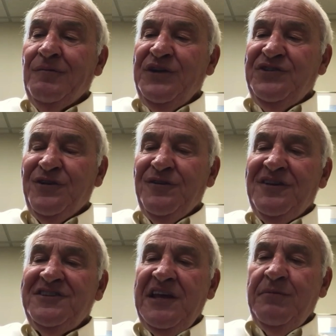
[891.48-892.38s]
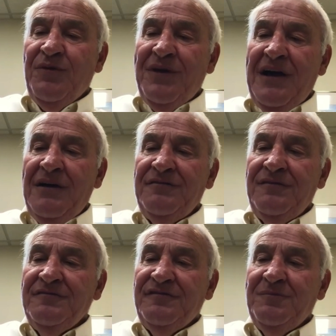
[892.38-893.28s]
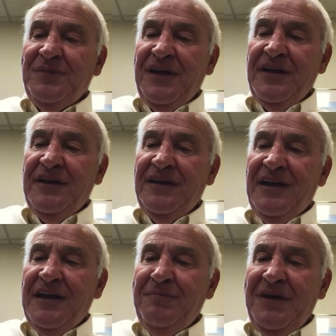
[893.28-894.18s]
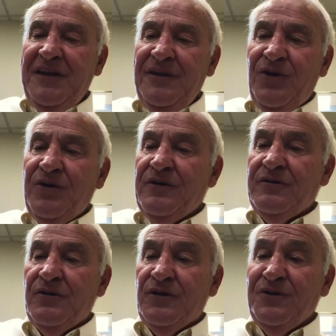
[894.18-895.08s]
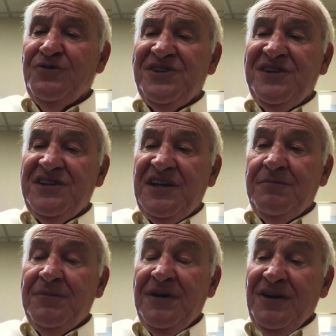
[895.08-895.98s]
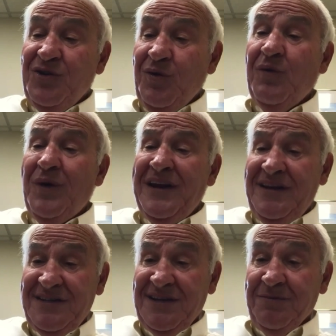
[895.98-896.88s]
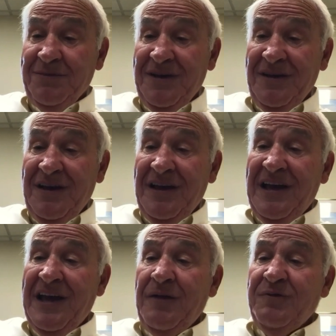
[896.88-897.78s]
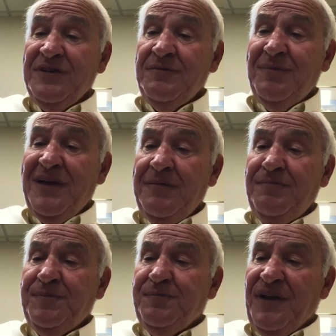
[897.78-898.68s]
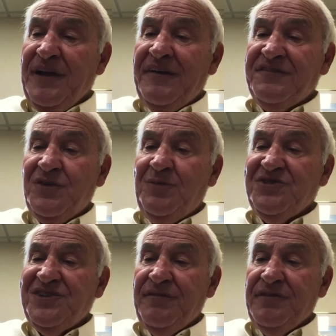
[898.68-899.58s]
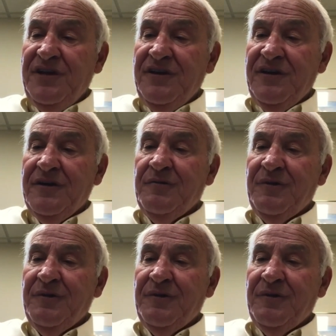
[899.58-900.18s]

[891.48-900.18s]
We turned the team around from being a mediocre or losing team to a winning team. and we made playoffs almost every year.